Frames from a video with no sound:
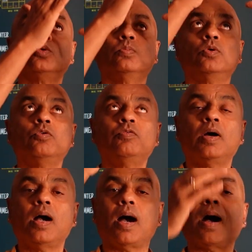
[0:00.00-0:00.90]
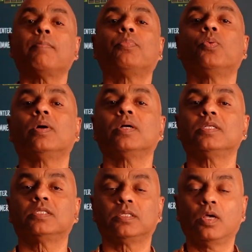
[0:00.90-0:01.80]
to move
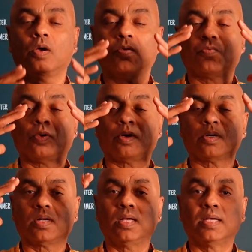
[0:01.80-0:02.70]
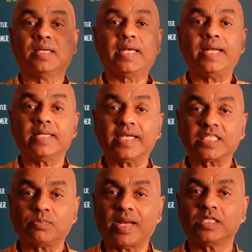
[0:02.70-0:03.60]
upwards for greater
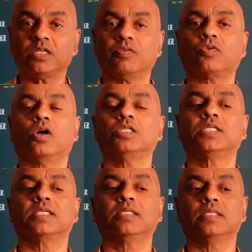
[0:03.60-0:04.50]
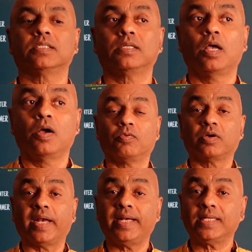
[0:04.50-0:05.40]
expansion of consciousness,
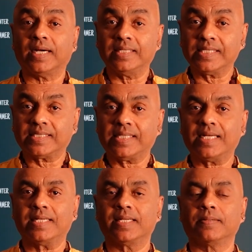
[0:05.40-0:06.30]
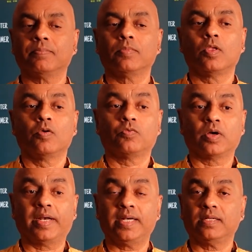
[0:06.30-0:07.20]
for greater understanding, for
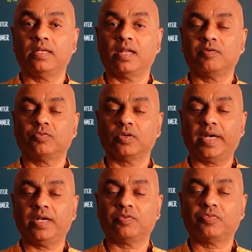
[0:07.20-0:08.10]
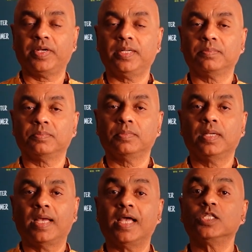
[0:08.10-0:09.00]
greater love, for greater freedom,
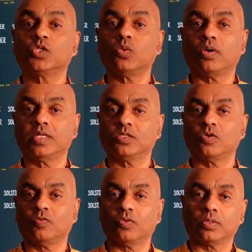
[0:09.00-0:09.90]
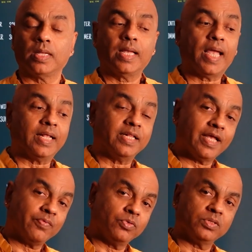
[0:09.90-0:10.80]
and so on and so forth. And
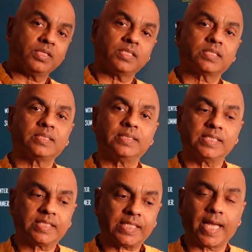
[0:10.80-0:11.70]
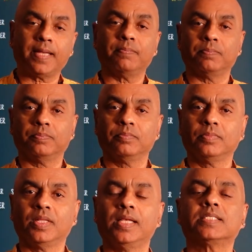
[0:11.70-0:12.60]
therefore, this, this time
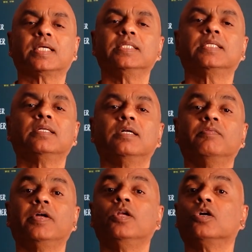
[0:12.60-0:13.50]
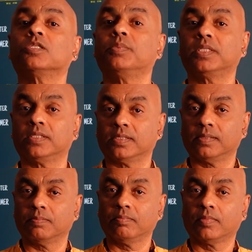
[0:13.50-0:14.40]
is considered very
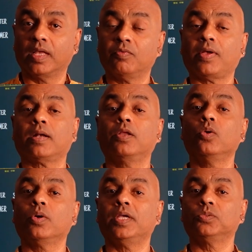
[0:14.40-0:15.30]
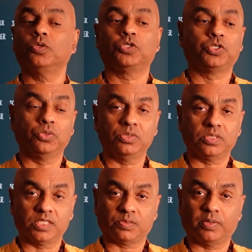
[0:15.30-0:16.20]
auspicious. In fact, yogis would
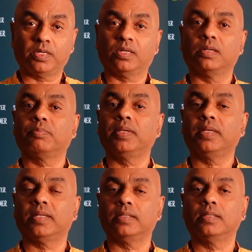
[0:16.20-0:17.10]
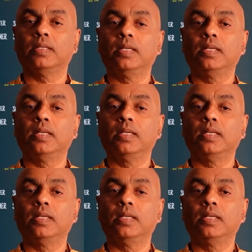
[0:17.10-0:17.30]
choose this particular period